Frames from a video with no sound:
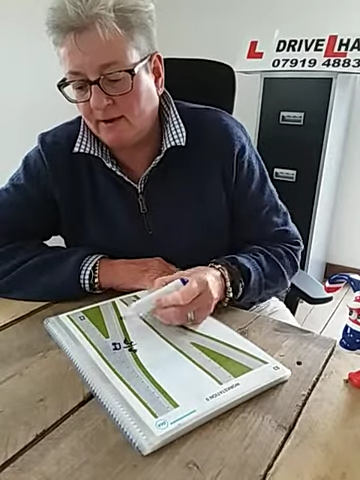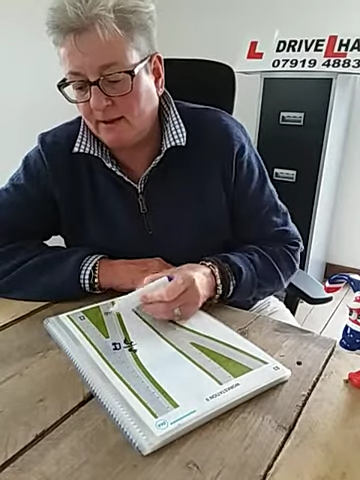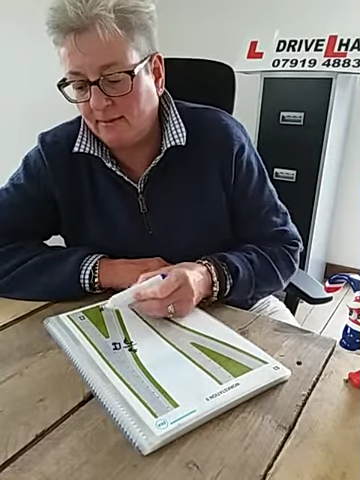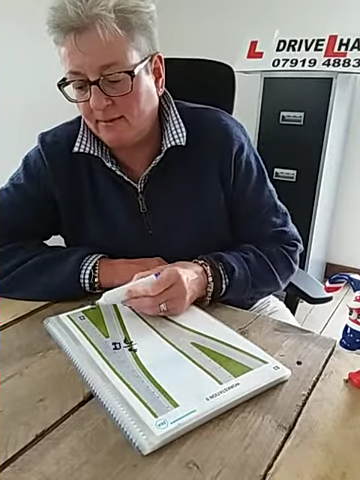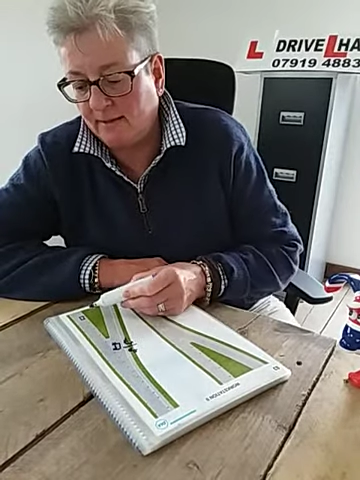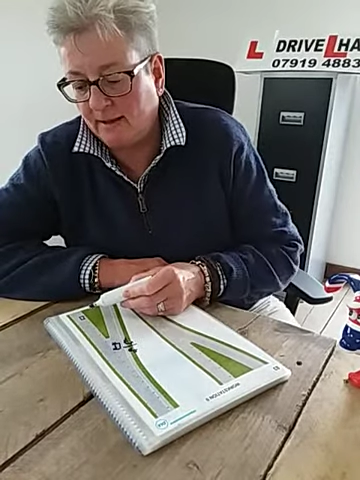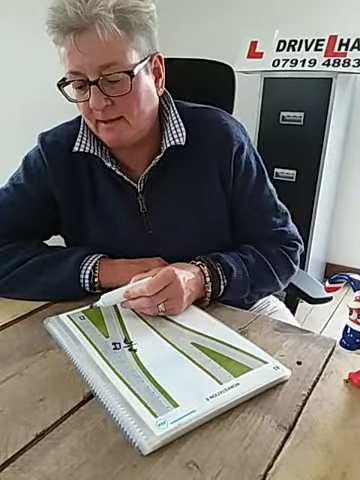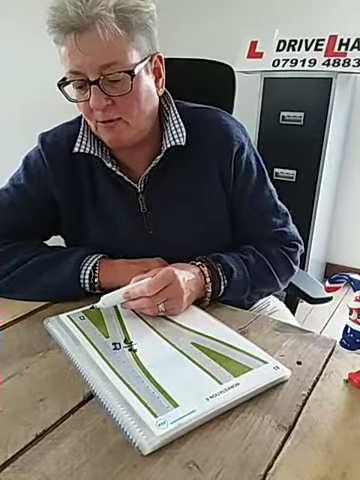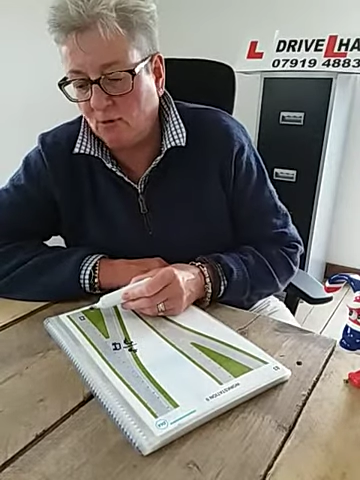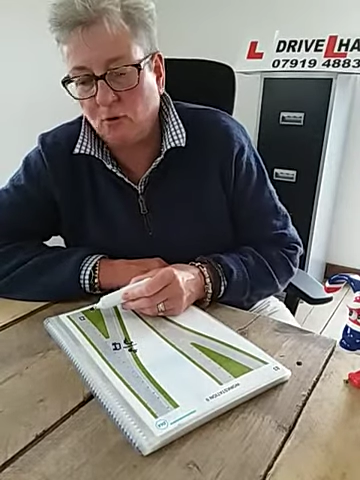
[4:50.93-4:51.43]
lane
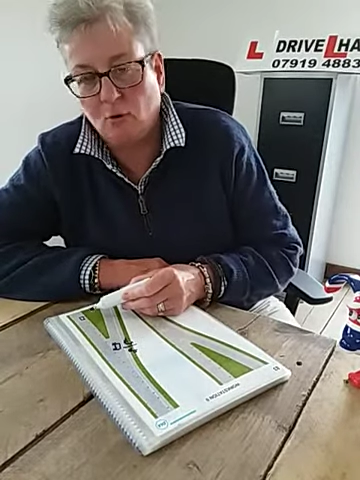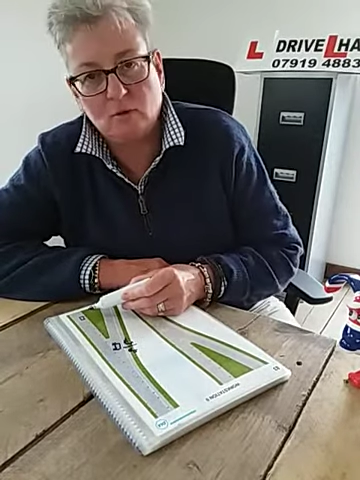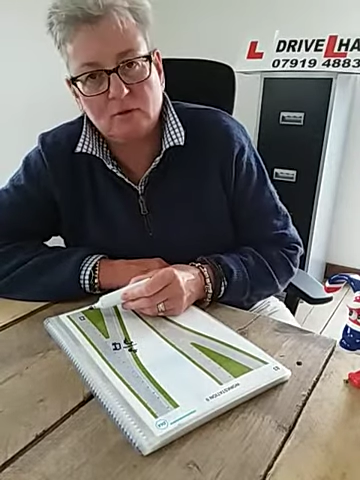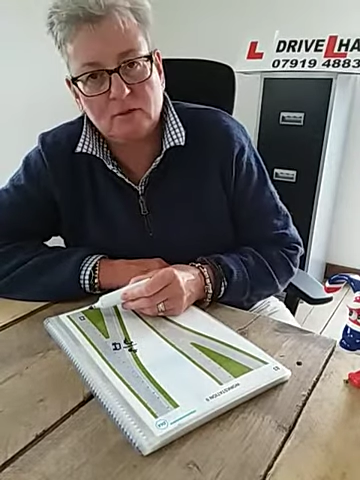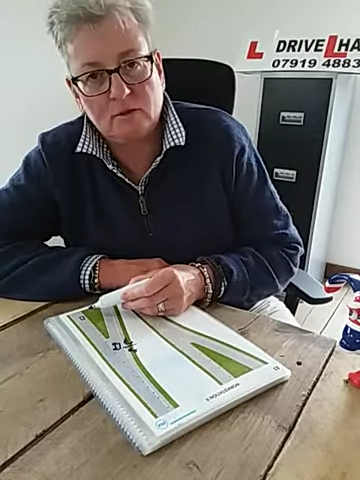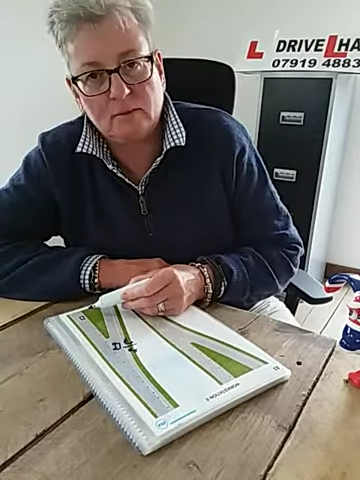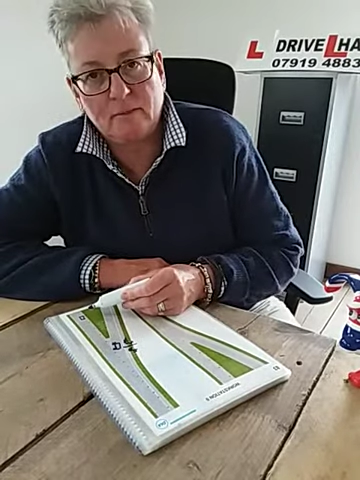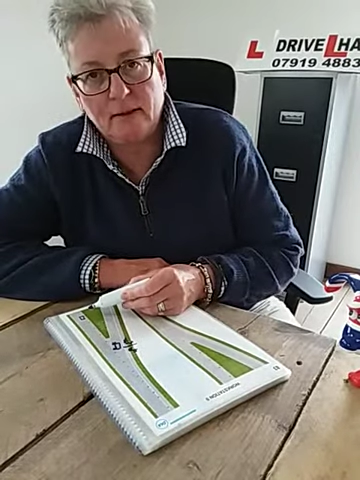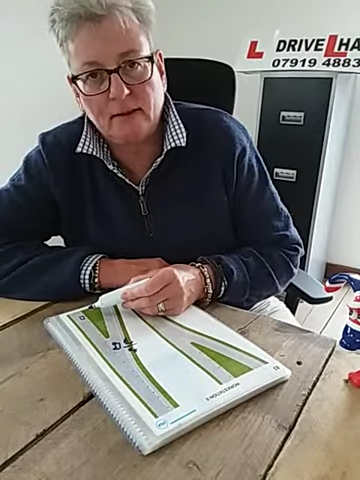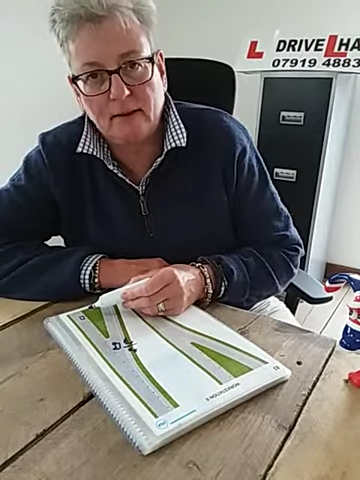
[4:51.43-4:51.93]
without
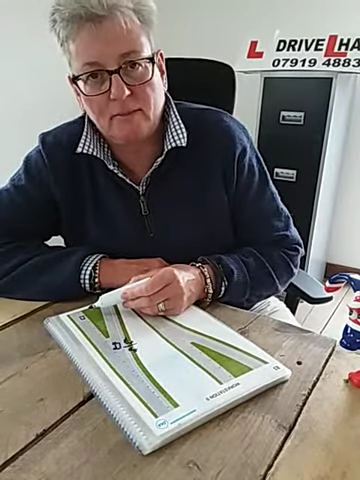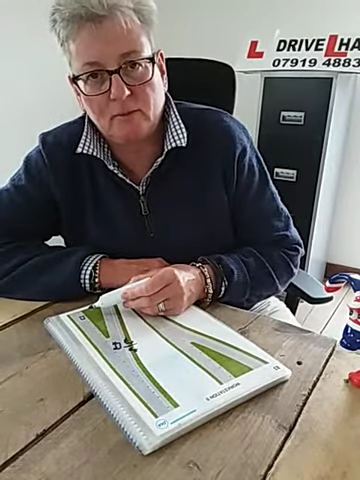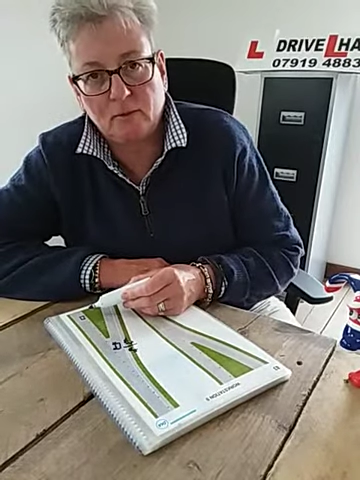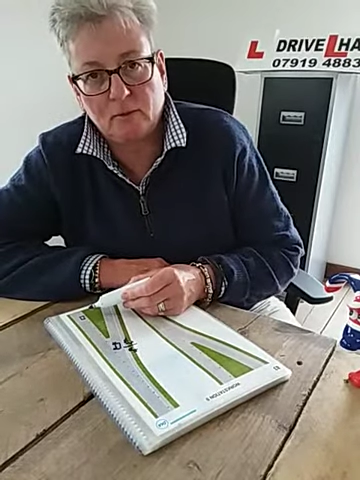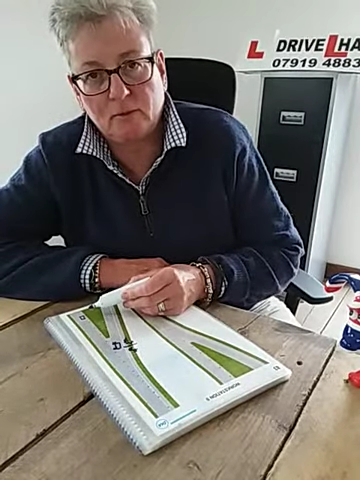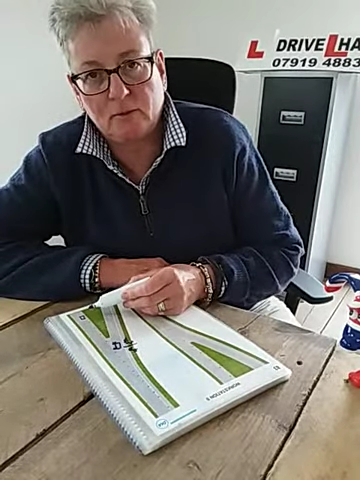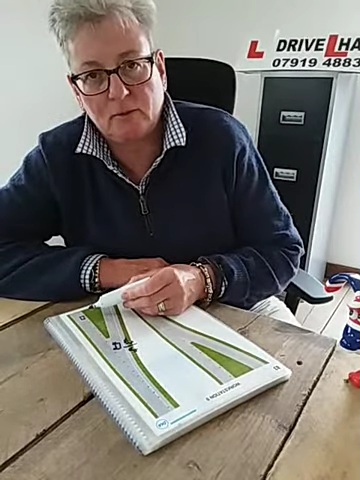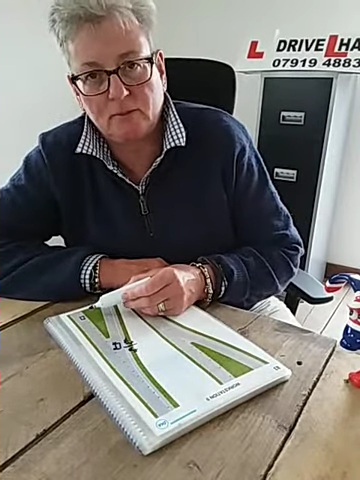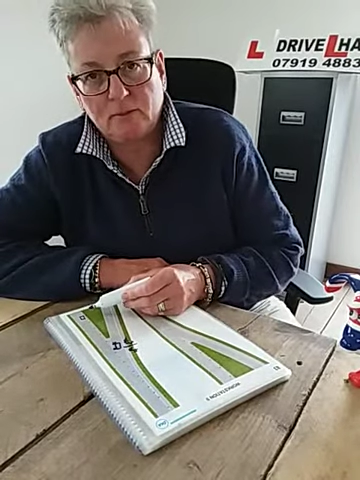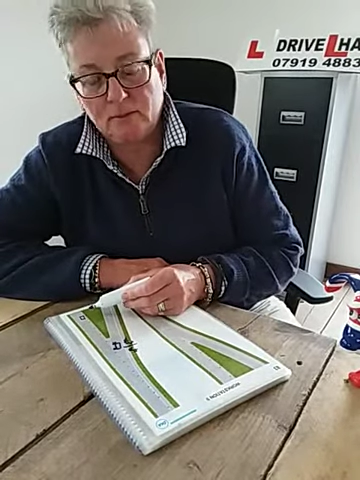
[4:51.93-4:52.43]
causing them any
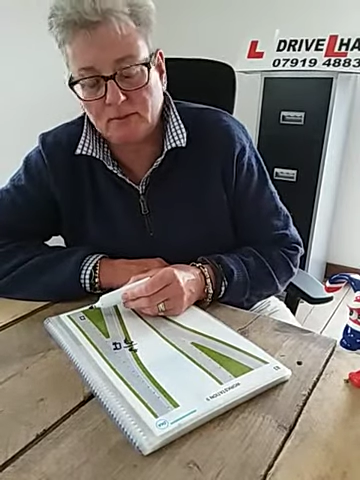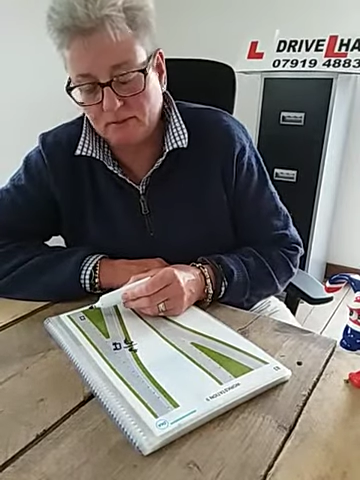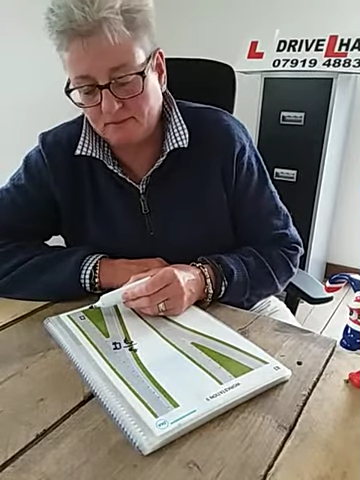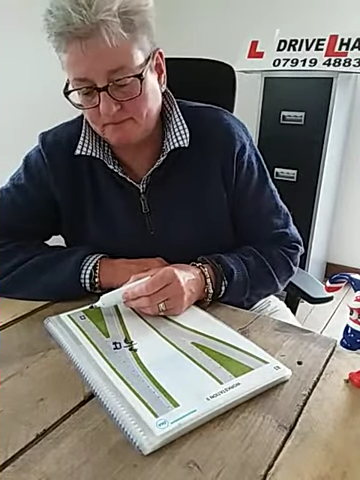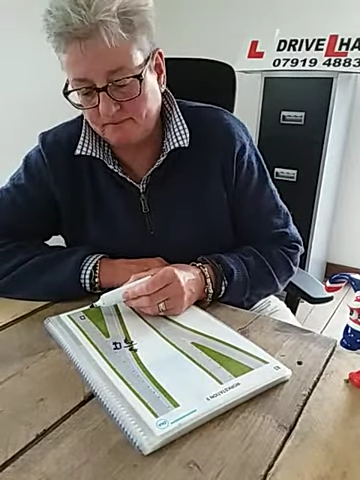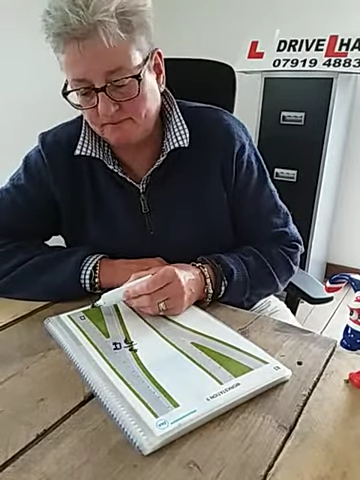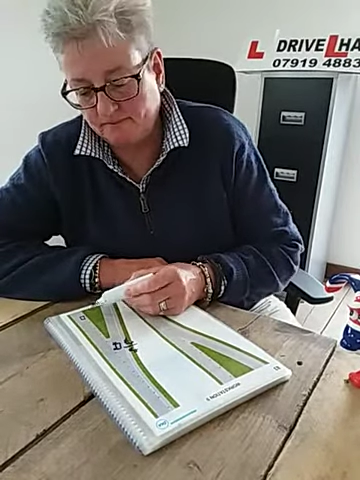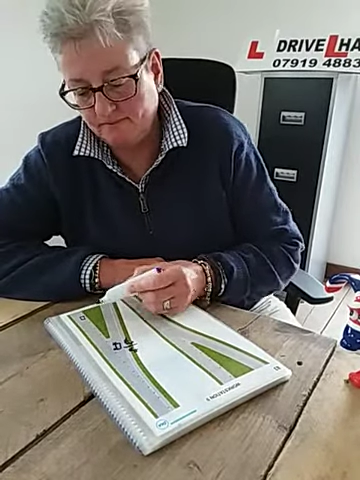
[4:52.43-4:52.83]
problems.